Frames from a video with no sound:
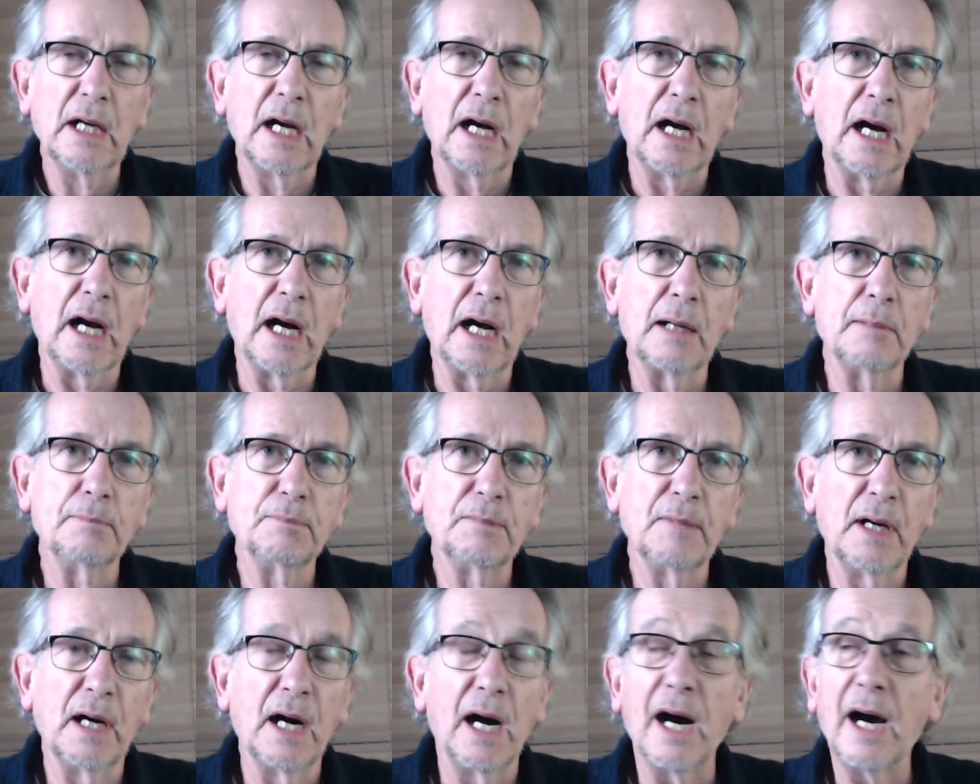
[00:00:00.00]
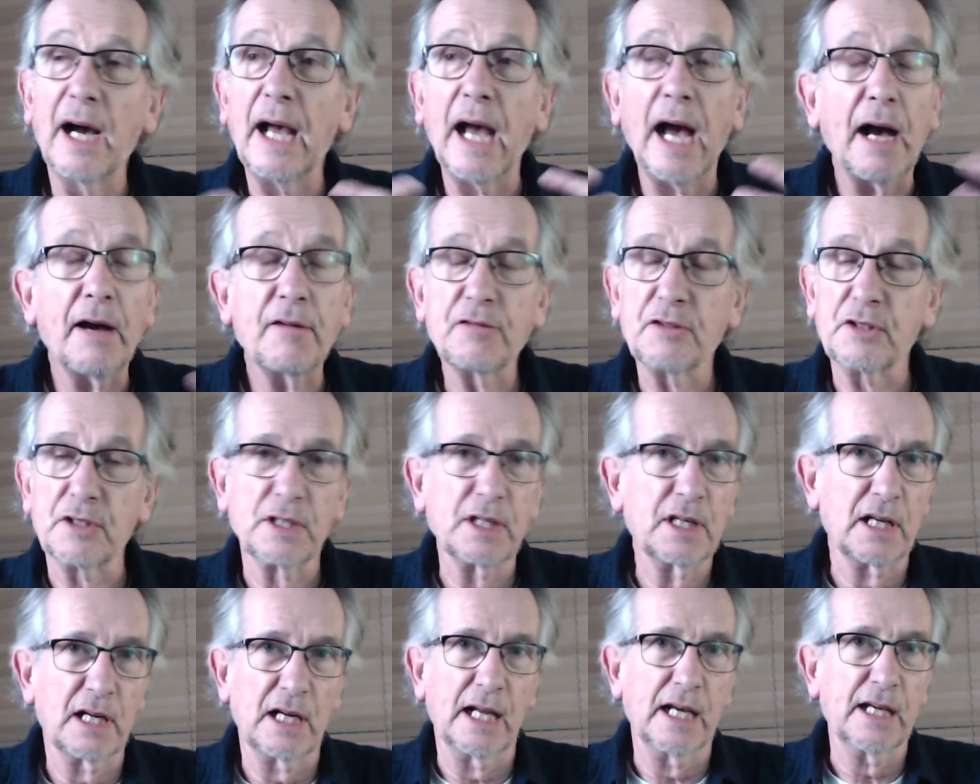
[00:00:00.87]
I haven't
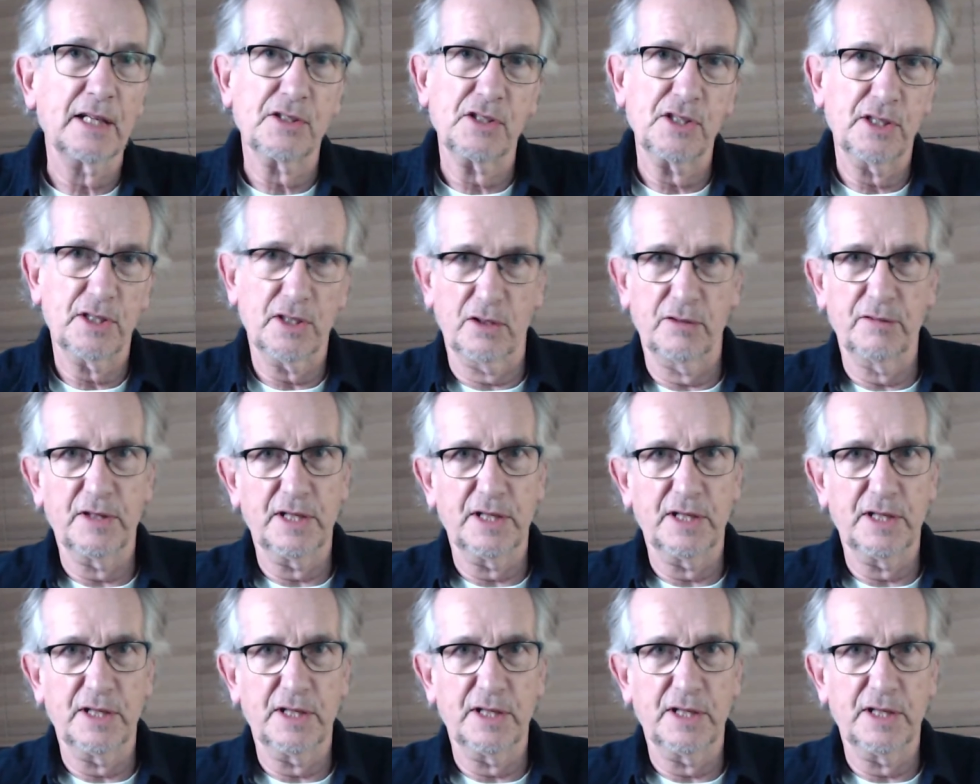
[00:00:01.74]
collected over